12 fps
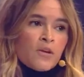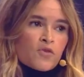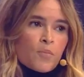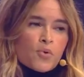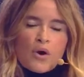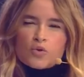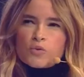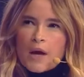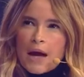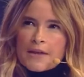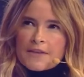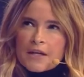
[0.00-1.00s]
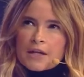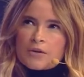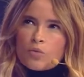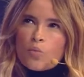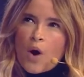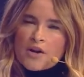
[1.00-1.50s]
from around, I think,
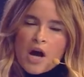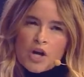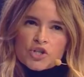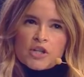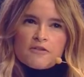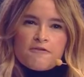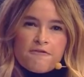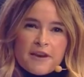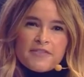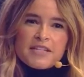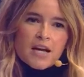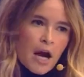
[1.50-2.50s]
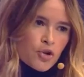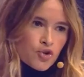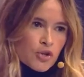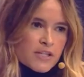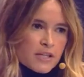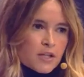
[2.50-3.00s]
150
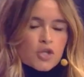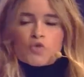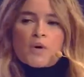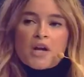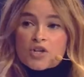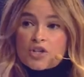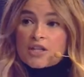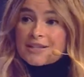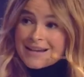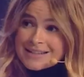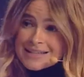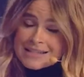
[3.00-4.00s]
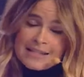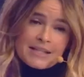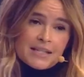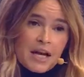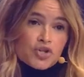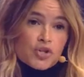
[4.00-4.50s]
countries, and there's
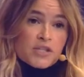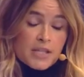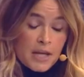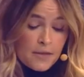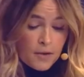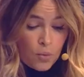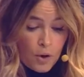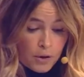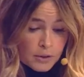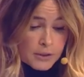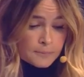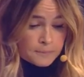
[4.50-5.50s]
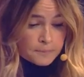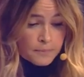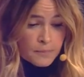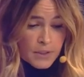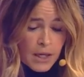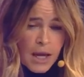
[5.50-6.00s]
196 countries in the world.
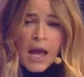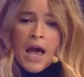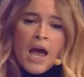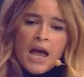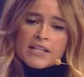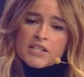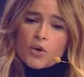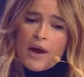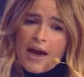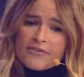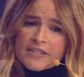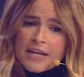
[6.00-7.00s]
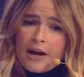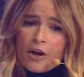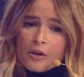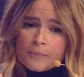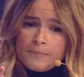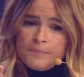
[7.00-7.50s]
And so
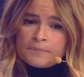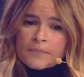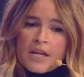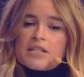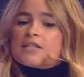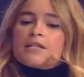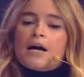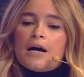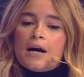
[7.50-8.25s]
FTL is